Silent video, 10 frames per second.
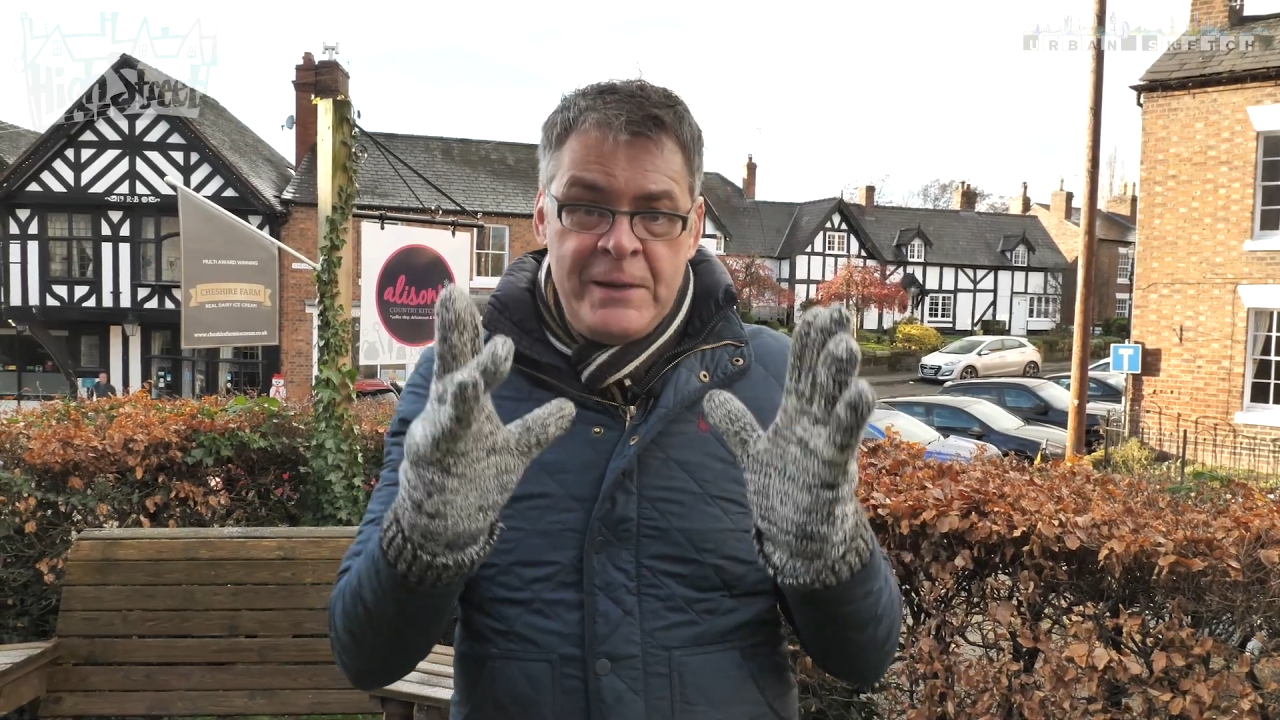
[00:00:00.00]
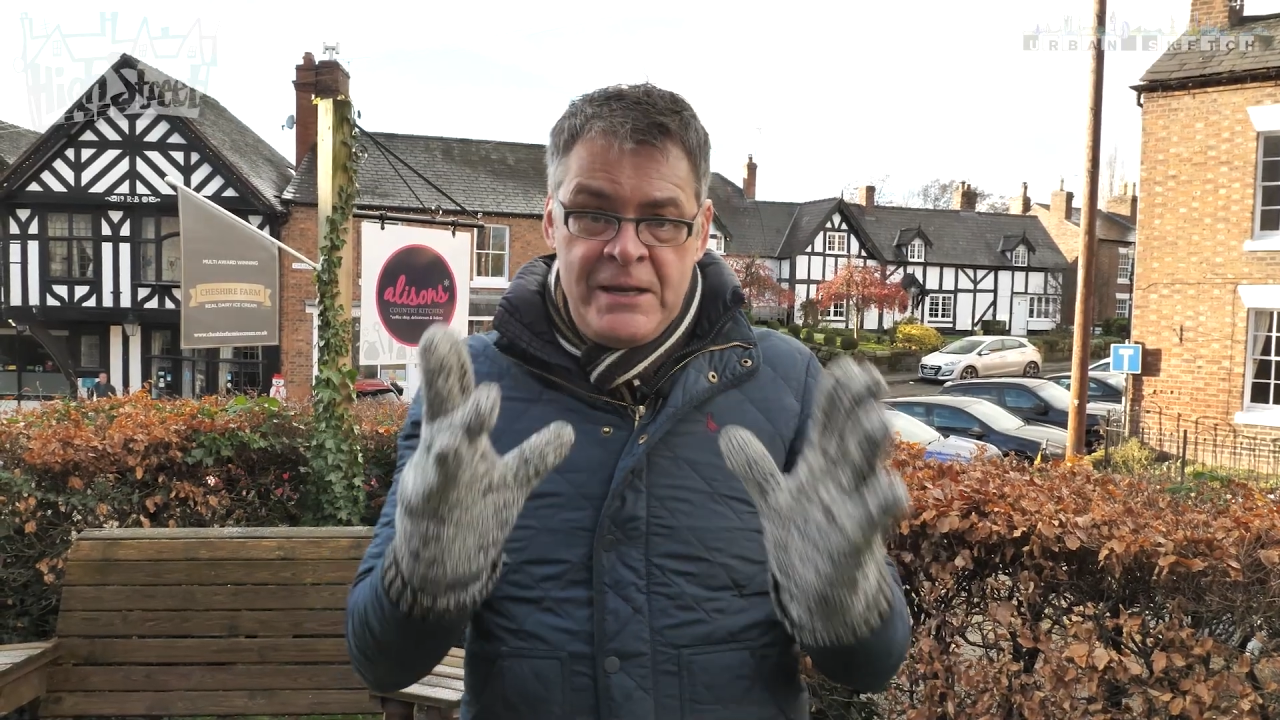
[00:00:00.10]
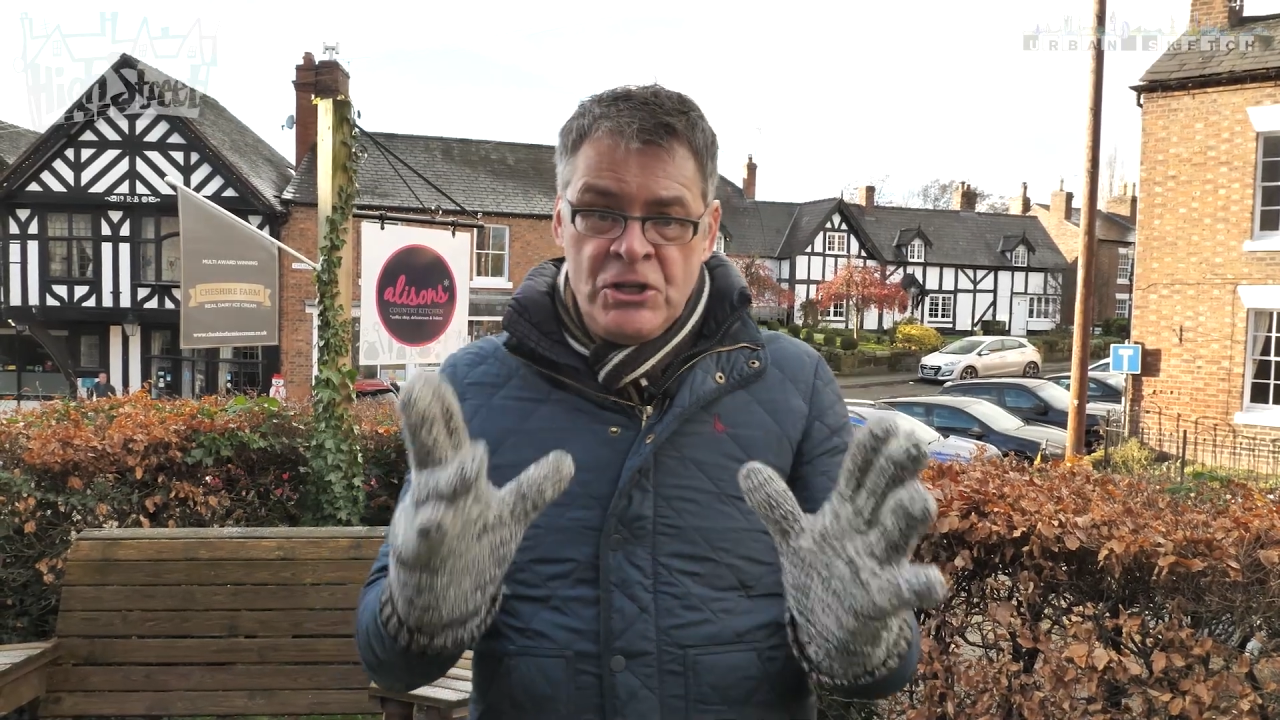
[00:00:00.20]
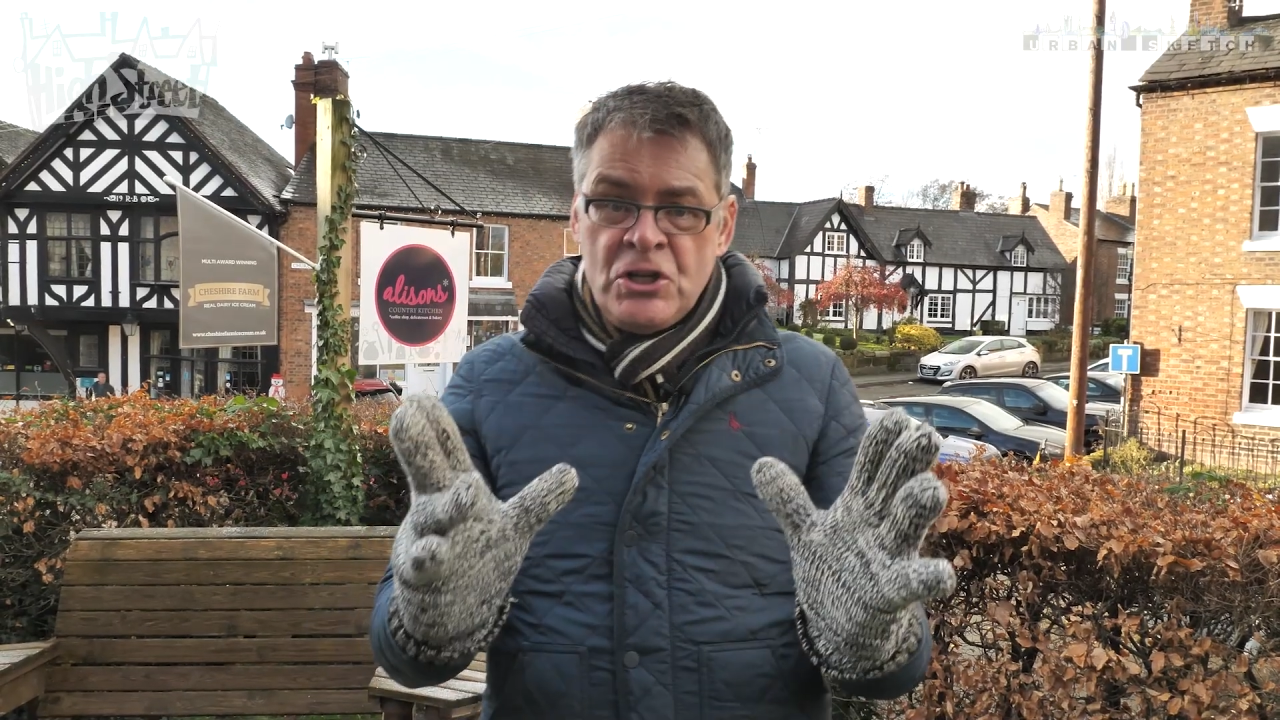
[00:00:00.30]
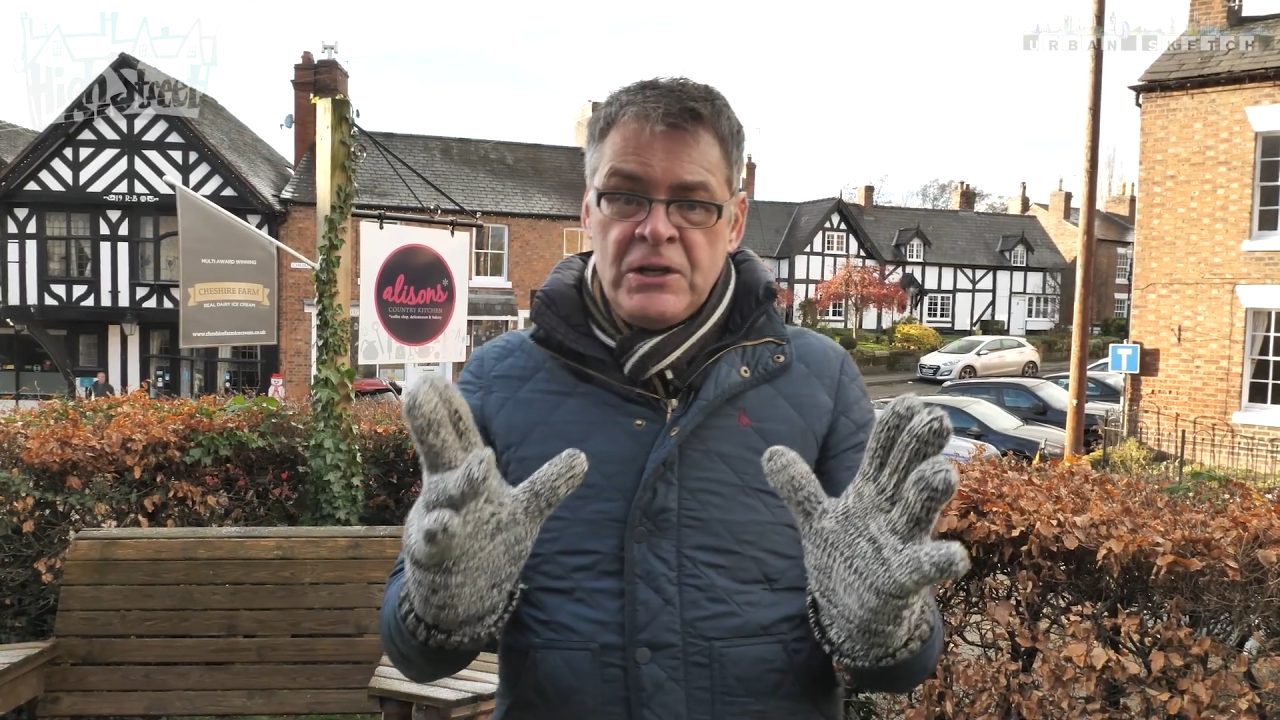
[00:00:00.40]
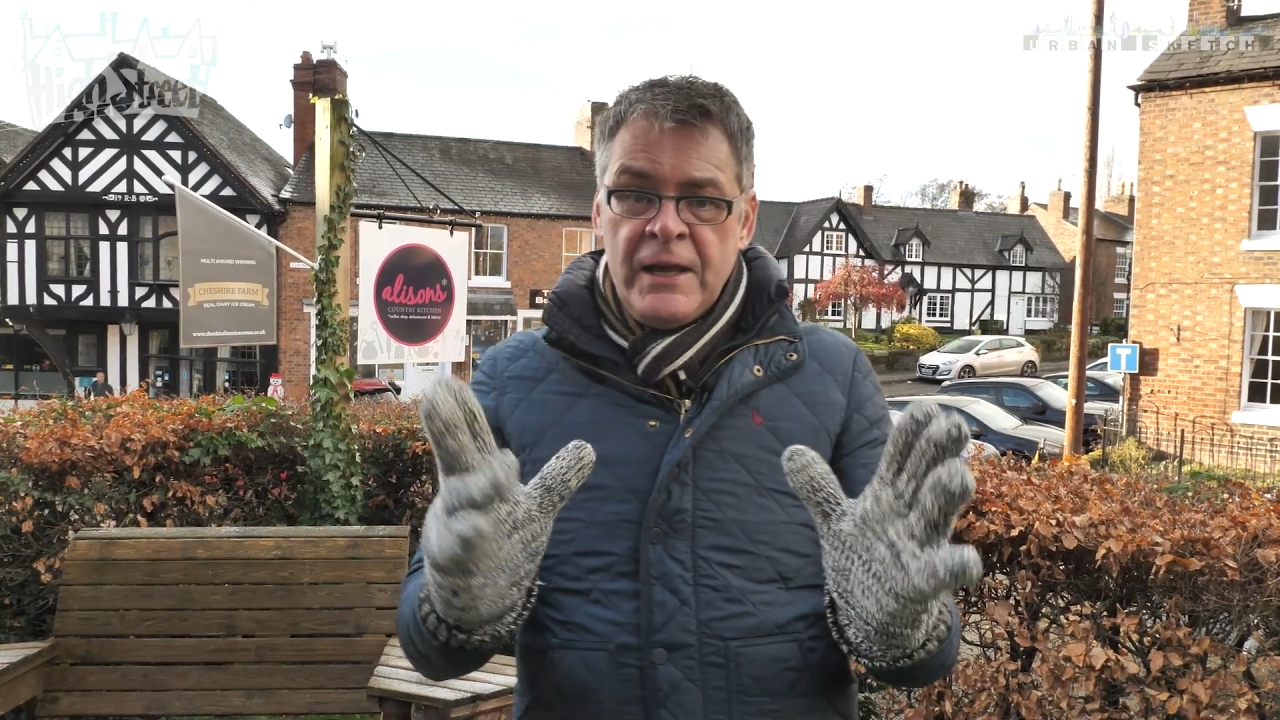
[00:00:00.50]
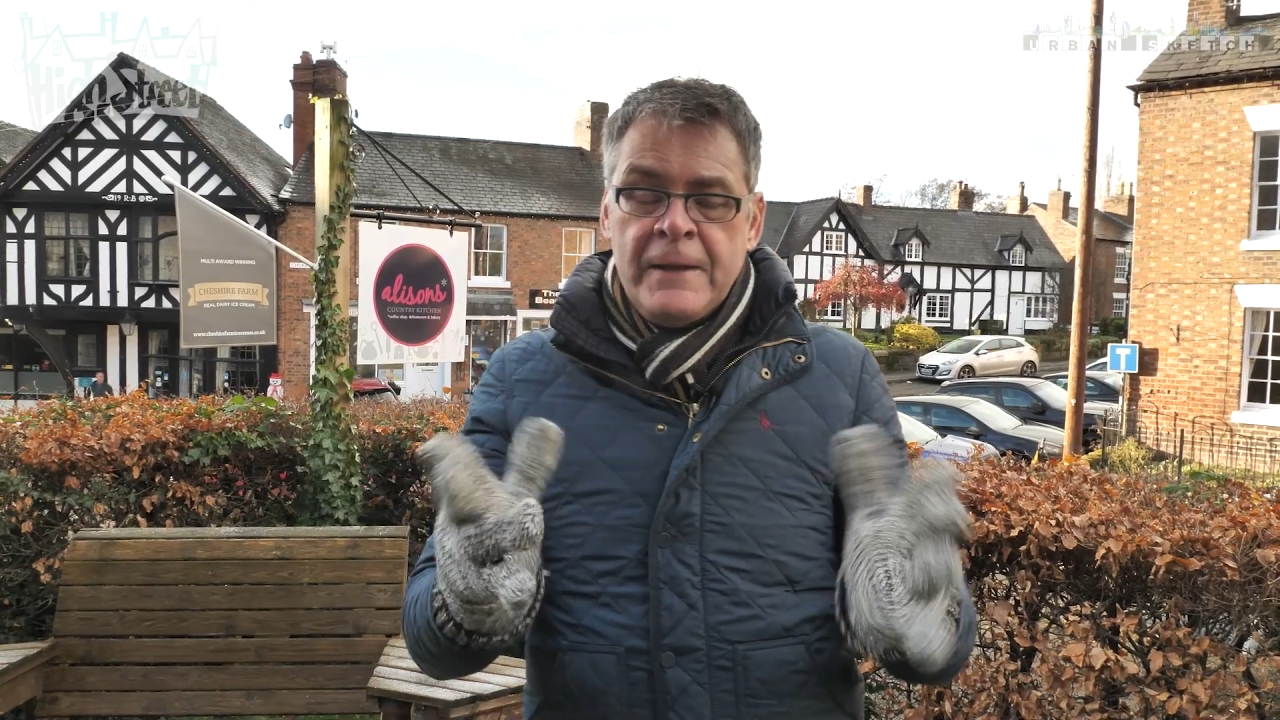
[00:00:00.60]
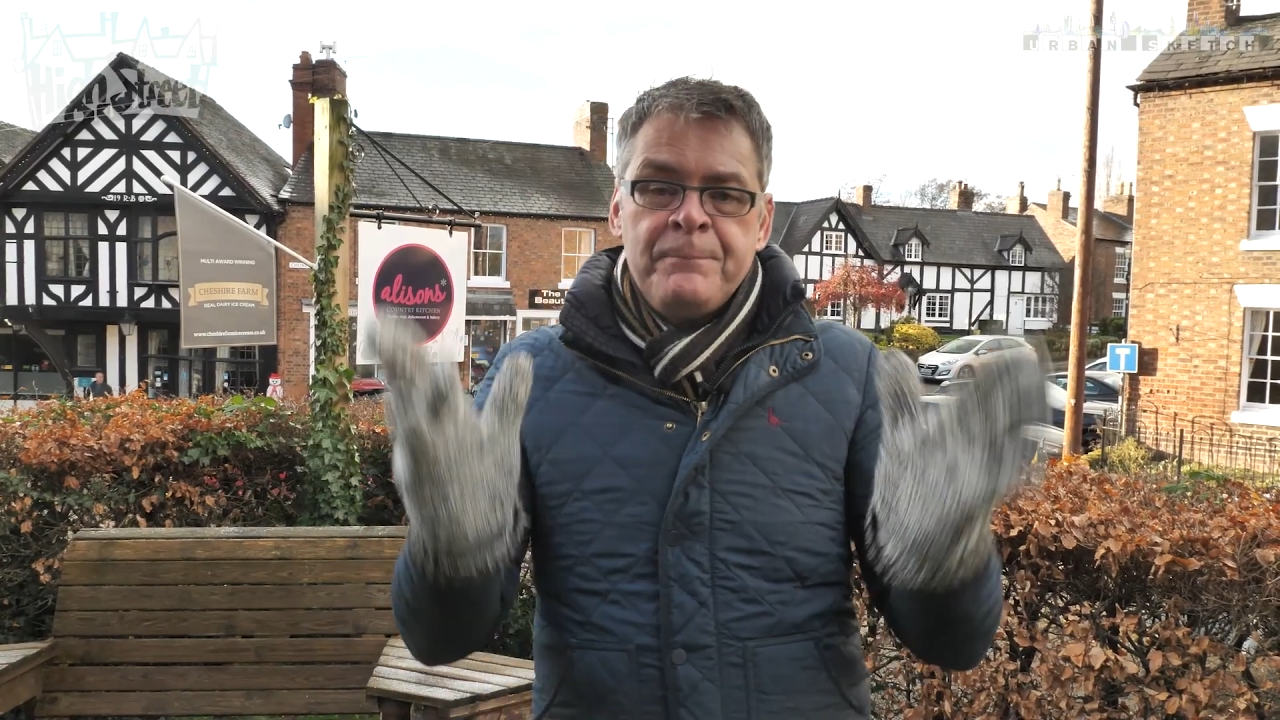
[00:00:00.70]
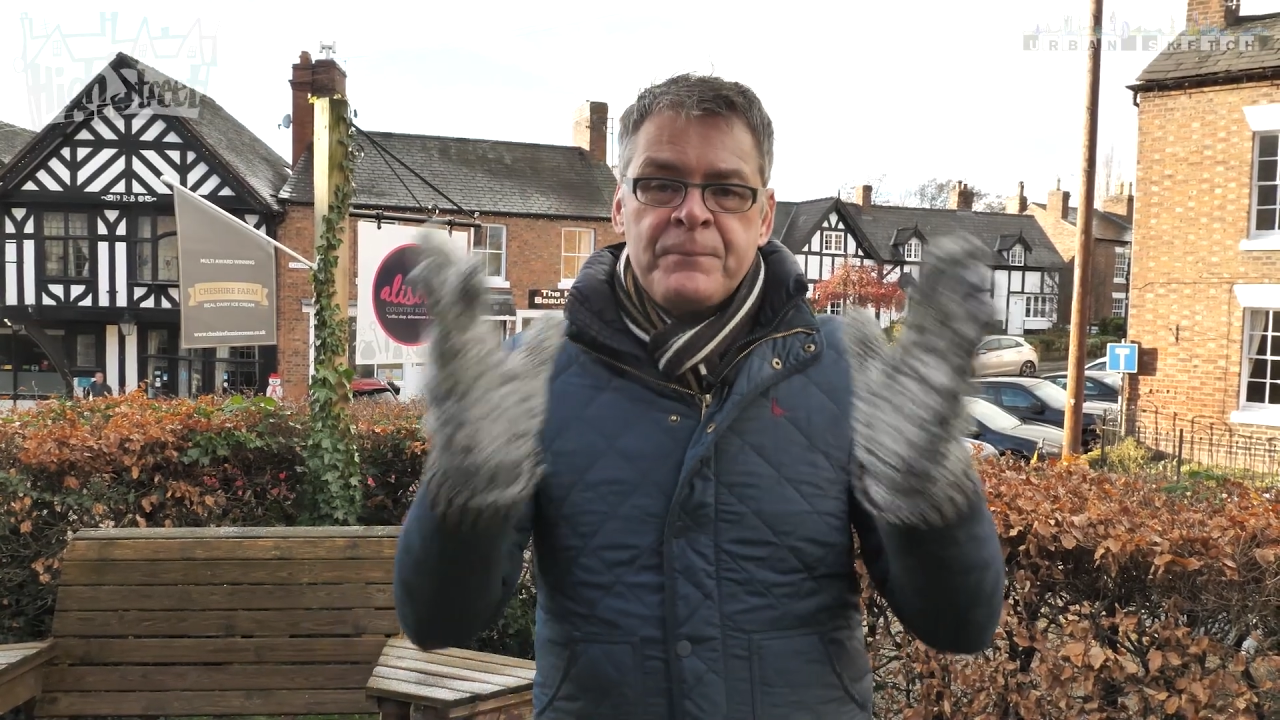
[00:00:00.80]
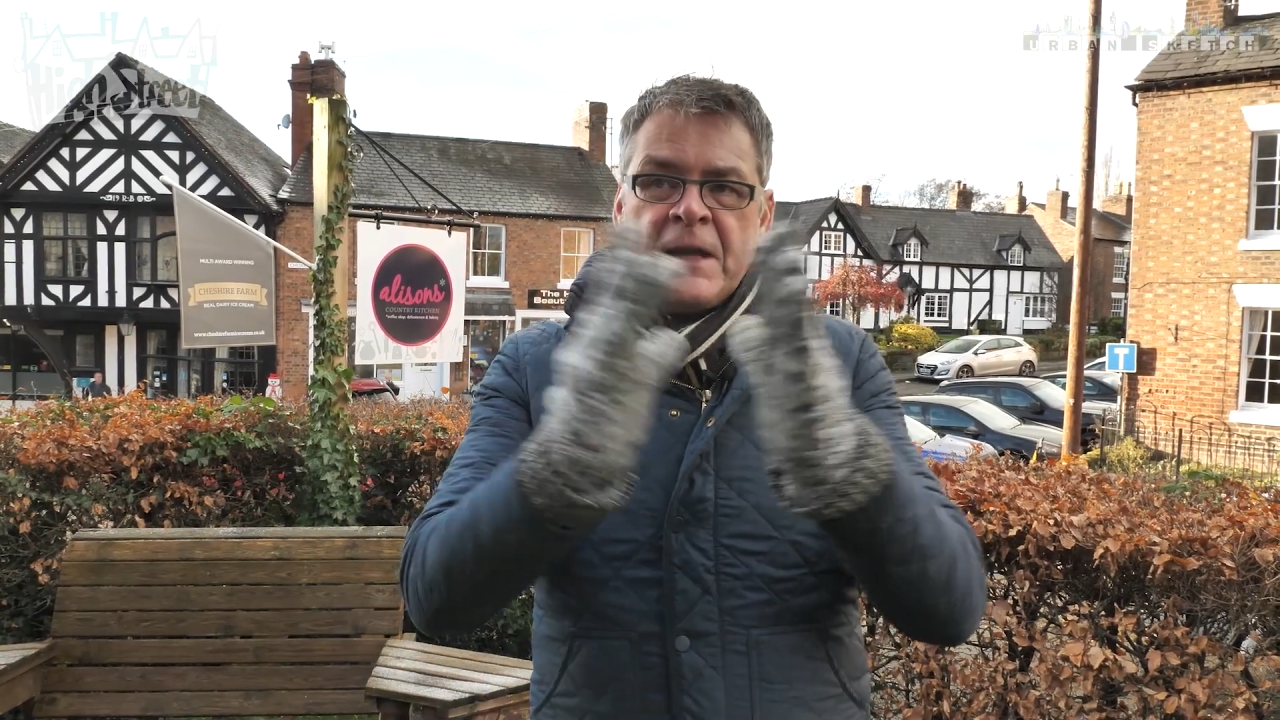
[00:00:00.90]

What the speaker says: initially,